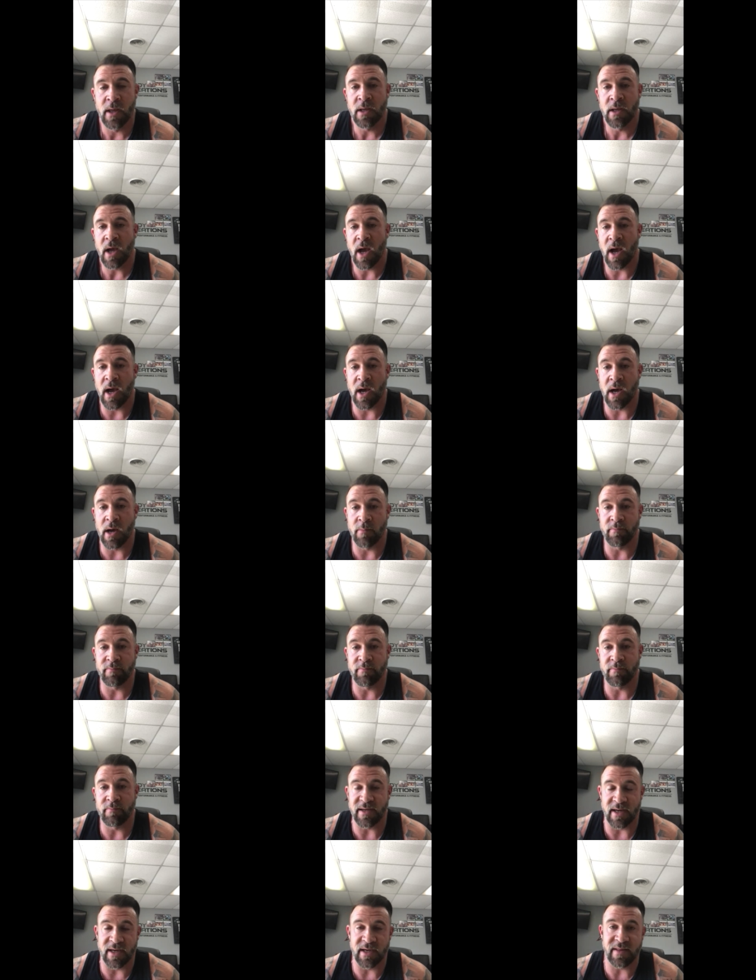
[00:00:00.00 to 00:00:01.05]

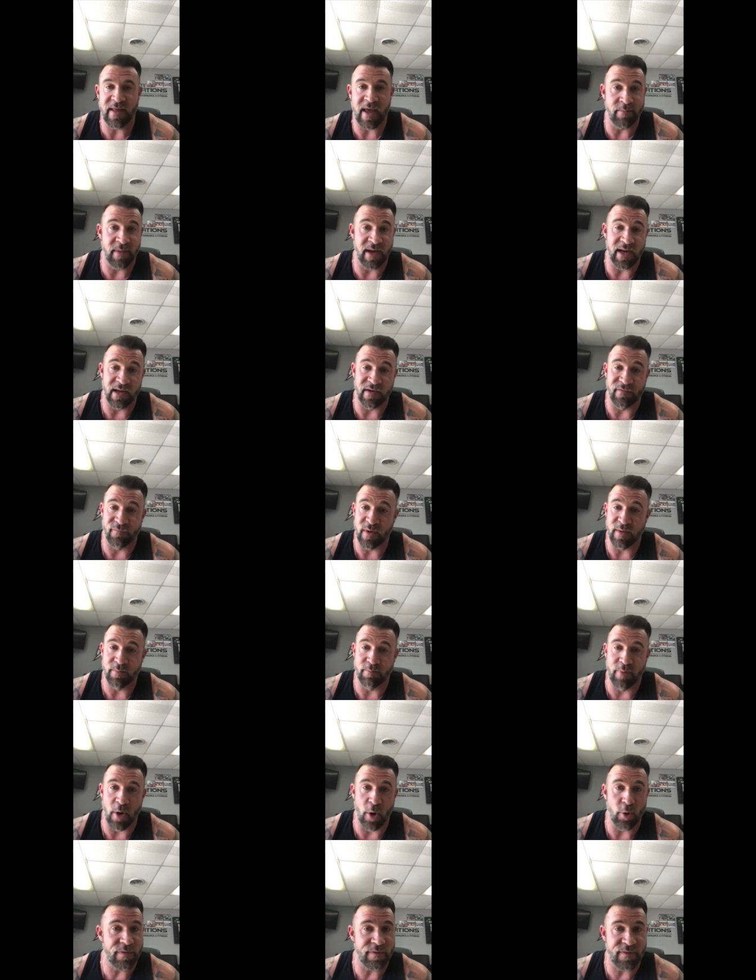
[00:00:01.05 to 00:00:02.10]
At the end of that meeting, if we
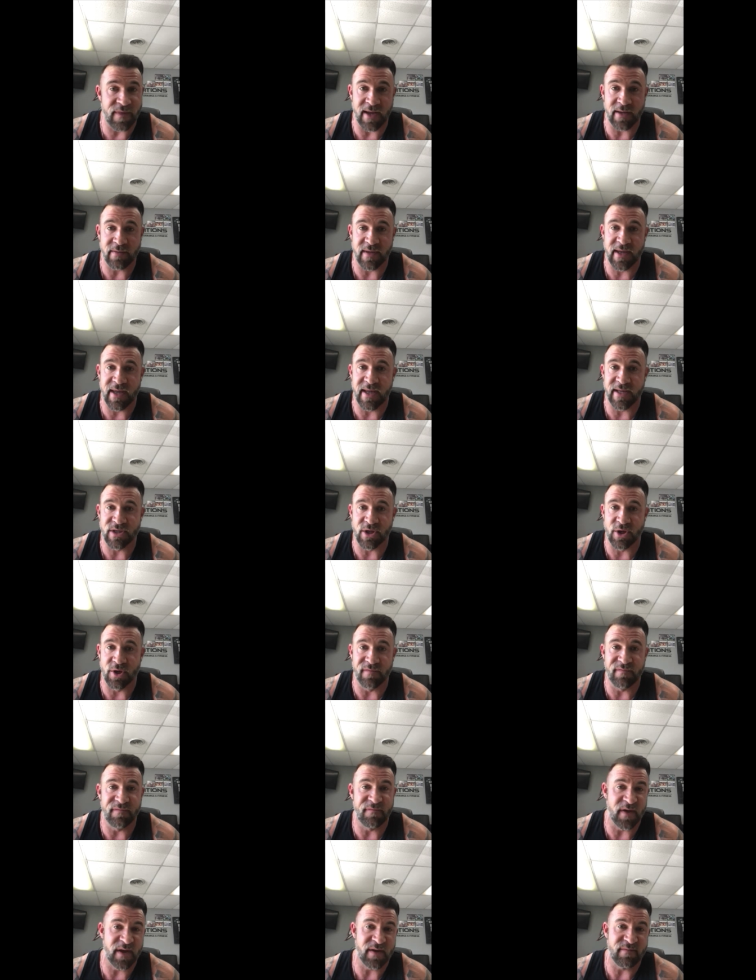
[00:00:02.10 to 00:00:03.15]
both think the kid's a
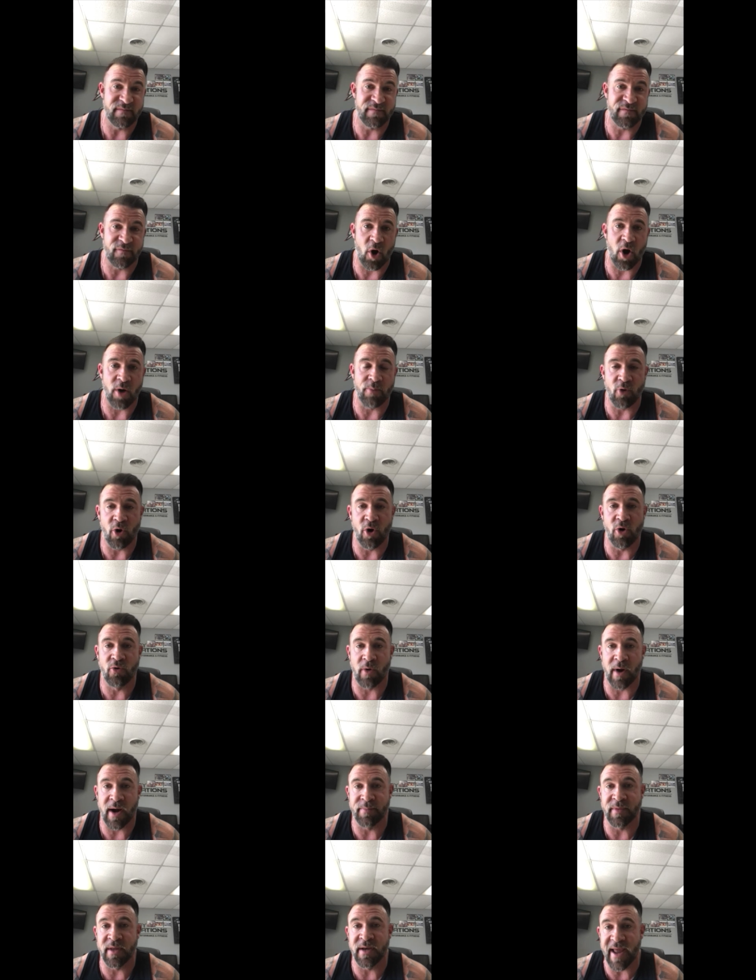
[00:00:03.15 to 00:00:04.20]
good fit for our
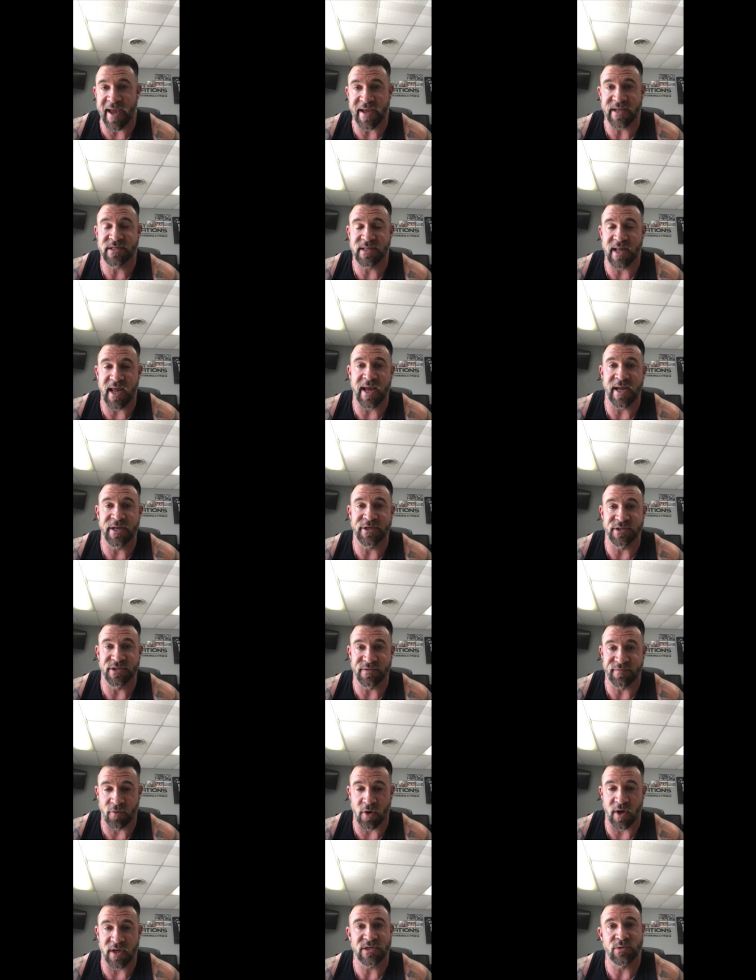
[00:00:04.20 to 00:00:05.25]
program, the next stage is
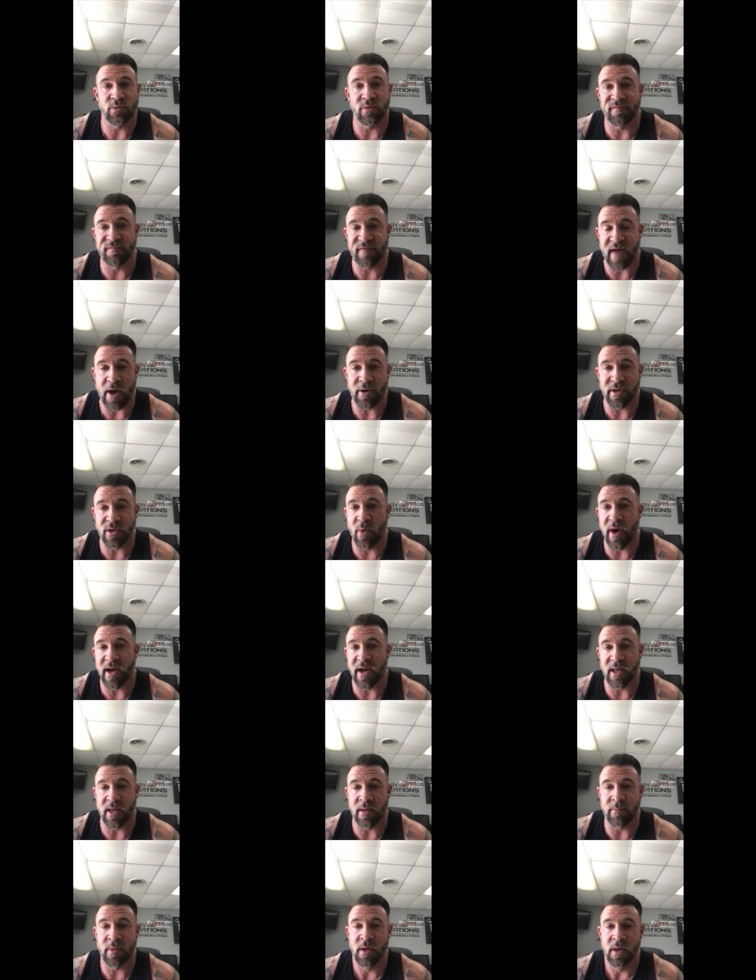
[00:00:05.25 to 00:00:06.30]
for us to evaluate
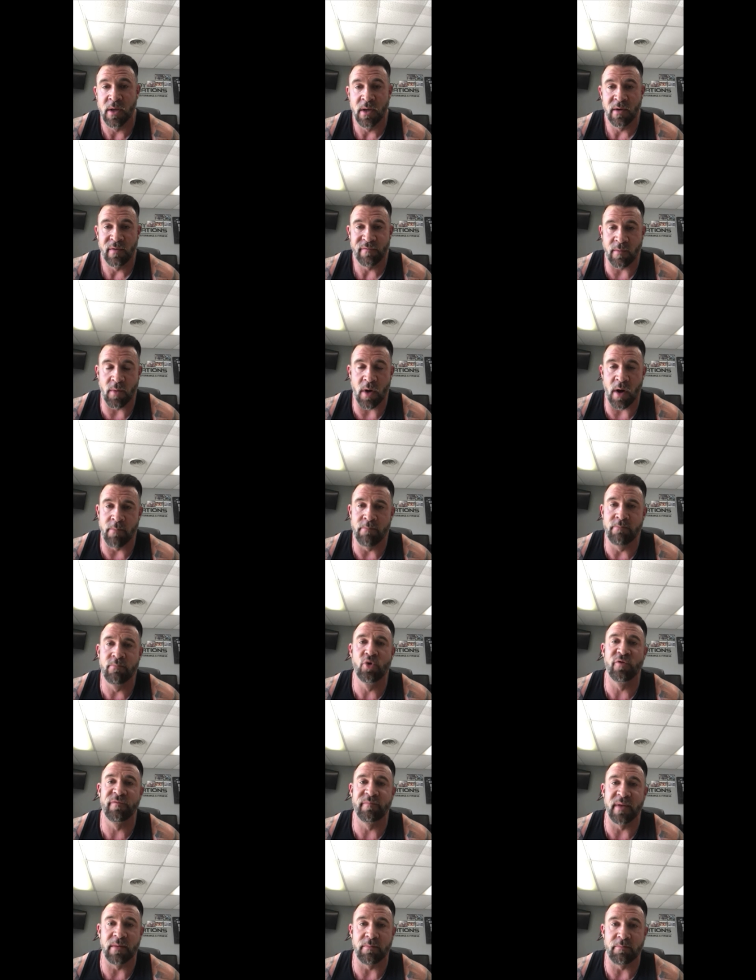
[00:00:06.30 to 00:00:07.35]
him from a
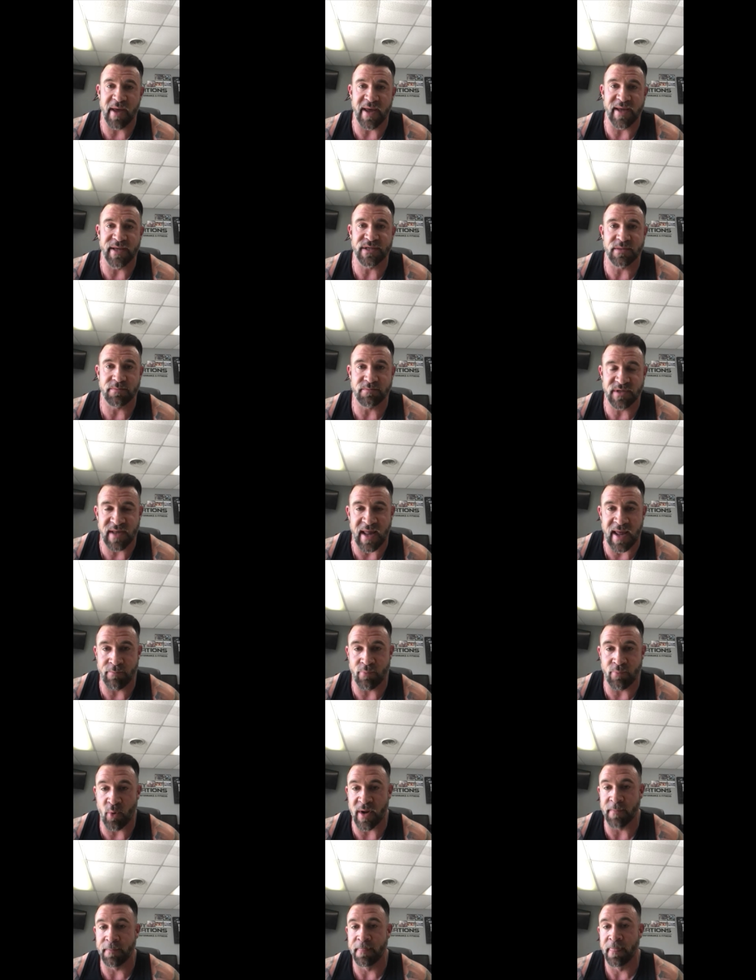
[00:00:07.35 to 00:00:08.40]
movement-based standpoint.